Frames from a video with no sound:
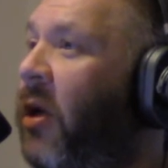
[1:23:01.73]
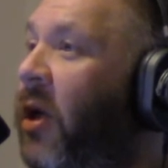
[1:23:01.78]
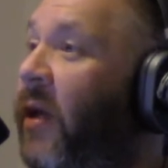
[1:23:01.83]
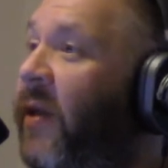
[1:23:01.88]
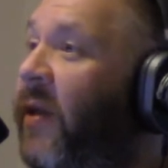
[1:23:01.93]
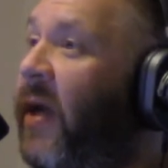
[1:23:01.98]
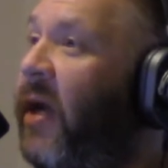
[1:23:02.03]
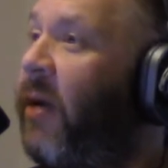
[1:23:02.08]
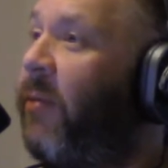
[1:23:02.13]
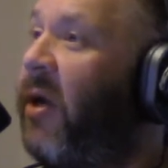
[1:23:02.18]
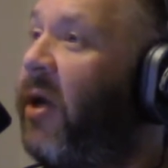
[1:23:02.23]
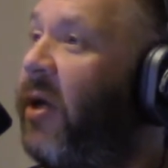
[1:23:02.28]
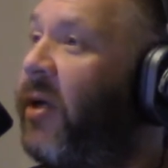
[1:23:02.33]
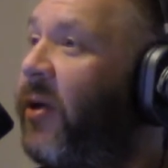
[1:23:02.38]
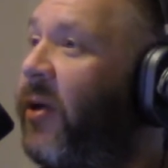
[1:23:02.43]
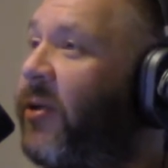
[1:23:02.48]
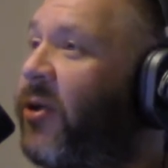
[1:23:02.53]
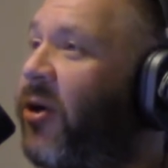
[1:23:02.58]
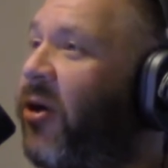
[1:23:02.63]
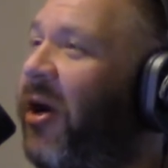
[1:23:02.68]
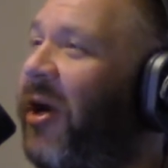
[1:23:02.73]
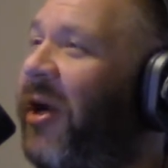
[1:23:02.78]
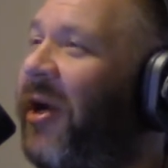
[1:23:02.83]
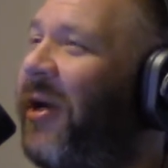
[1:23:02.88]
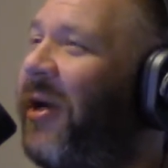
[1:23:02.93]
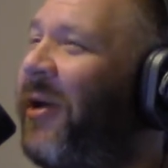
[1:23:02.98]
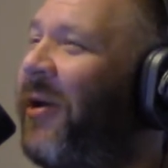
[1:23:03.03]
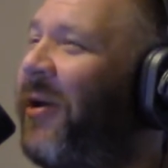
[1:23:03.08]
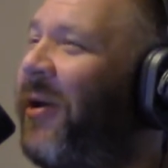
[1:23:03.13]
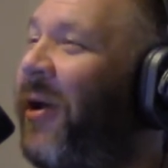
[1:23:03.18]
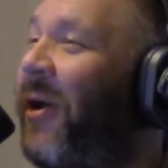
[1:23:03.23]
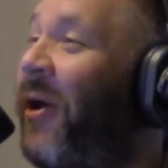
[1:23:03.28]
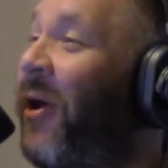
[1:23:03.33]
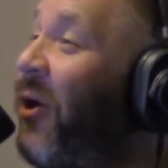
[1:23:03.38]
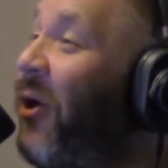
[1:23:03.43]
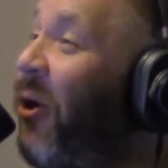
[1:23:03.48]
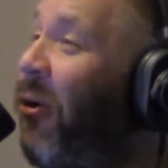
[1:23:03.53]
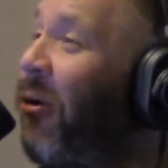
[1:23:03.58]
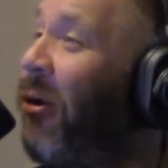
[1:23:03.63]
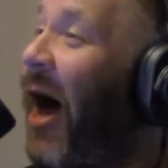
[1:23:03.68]
They committed adultery. I
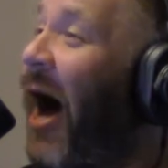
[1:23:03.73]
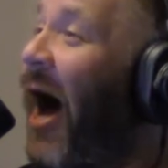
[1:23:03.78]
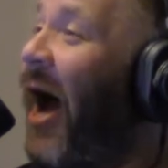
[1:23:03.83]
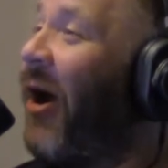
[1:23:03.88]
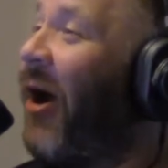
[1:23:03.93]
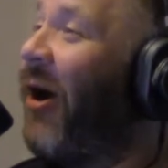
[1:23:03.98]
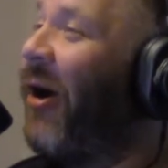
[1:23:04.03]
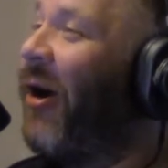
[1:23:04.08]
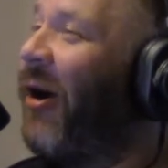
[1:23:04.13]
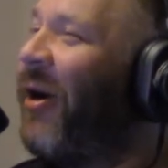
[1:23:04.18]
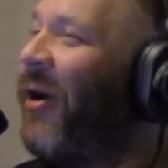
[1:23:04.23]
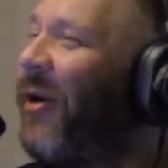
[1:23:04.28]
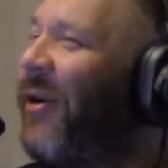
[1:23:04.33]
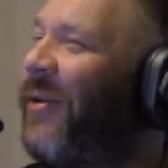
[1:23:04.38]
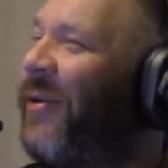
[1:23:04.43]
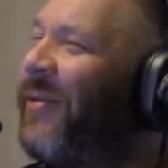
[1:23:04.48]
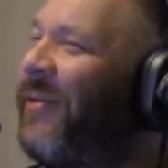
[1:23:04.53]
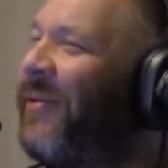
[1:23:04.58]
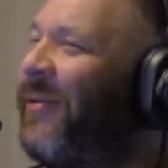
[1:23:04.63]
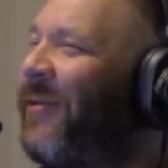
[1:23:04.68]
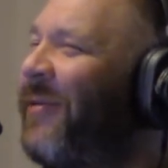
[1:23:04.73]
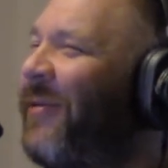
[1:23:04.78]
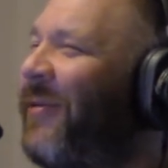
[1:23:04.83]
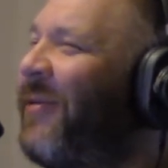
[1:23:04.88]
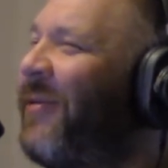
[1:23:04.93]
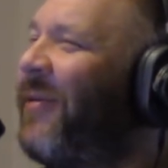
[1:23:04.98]
saw you Bob liar. stealing stuff